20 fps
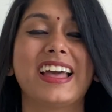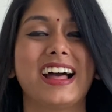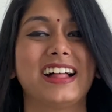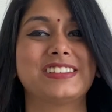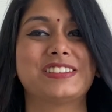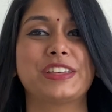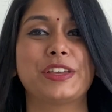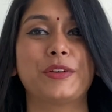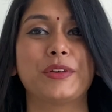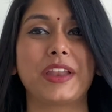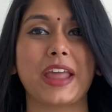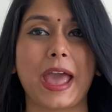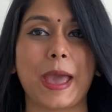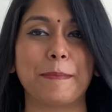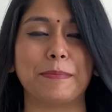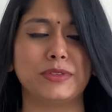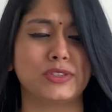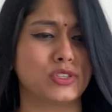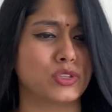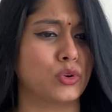I'll see you in
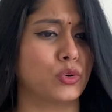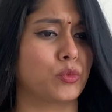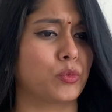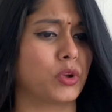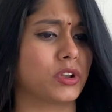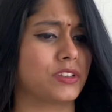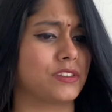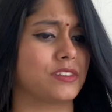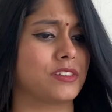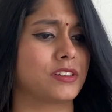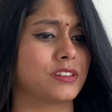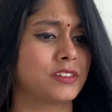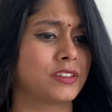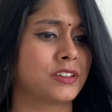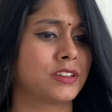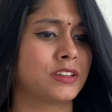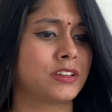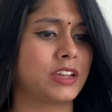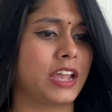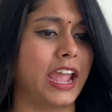episode, what is it,
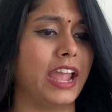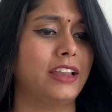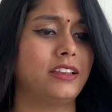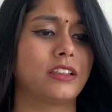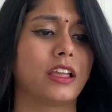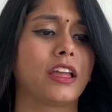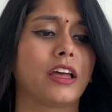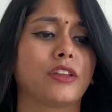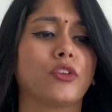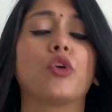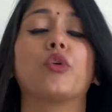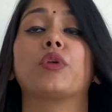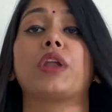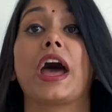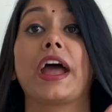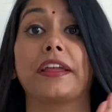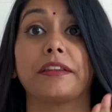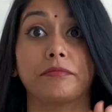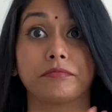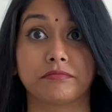8? Yeah, no,
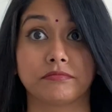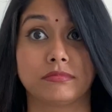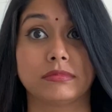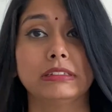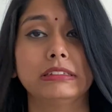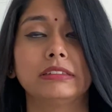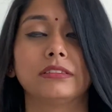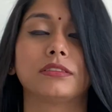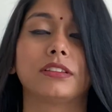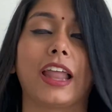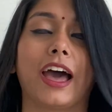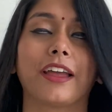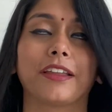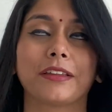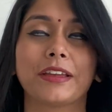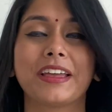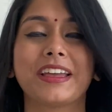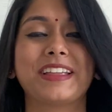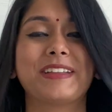9. Ooh, 9.